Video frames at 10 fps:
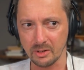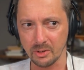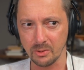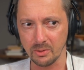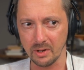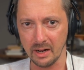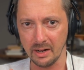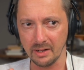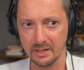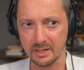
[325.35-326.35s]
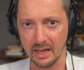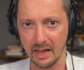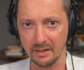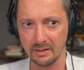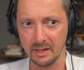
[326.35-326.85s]
to
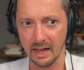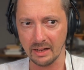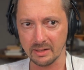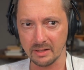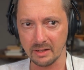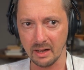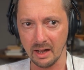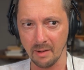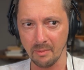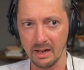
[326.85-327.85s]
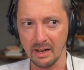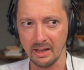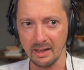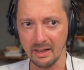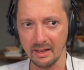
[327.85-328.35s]
understand that um,
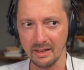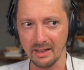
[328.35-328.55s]
it,